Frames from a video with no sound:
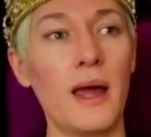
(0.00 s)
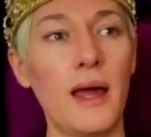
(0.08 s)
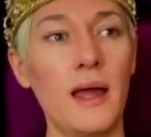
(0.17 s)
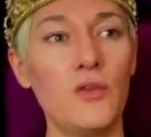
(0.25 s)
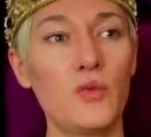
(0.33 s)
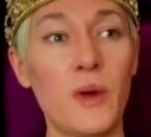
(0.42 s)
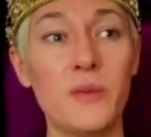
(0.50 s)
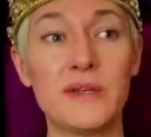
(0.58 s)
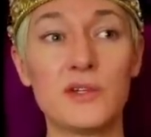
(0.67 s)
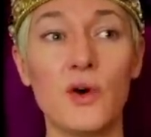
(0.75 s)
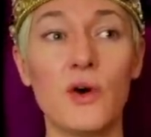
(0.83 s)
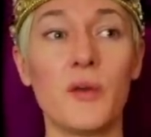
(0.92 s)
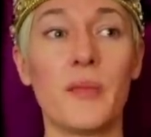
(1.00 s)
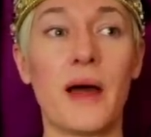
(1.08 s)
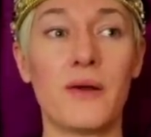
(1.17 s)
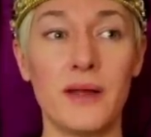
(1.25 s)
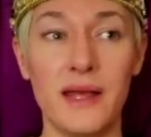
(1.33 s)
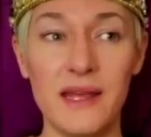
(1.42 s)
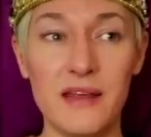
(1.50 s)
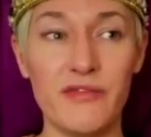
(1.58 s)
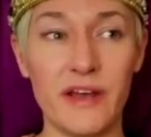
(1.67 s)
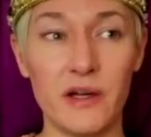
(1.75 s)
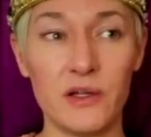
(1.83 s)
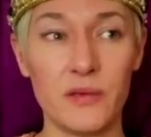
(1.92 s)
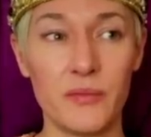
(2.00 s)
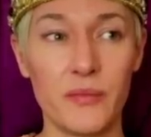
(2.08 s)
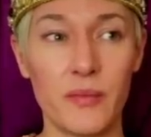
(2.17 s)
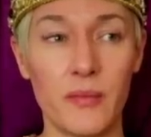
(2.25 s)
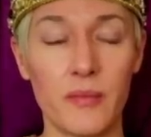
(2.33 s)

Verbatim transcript: And when we talk about evil,